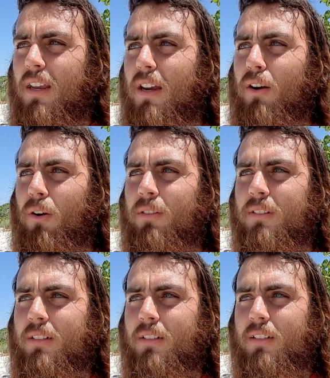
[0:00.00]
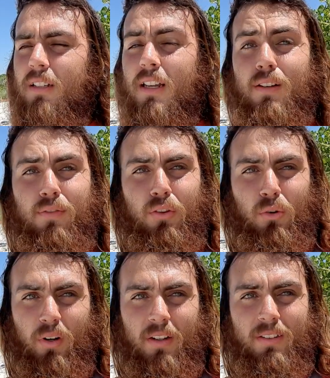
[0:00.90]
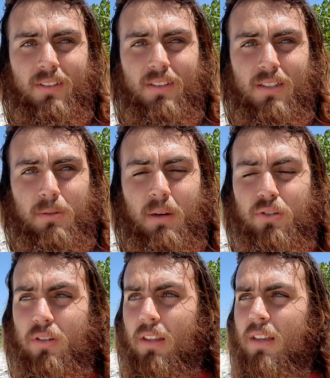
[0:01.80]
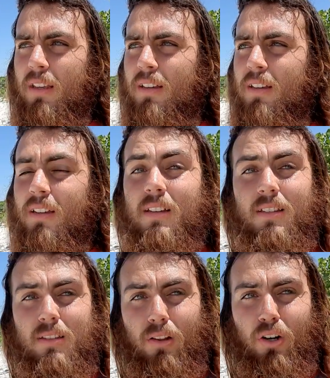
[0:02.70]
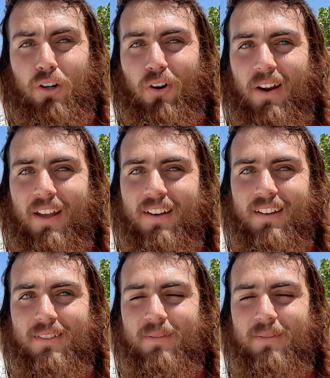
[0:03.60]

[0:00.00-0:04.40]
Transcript: here in Florida, especially, is the loggerhead,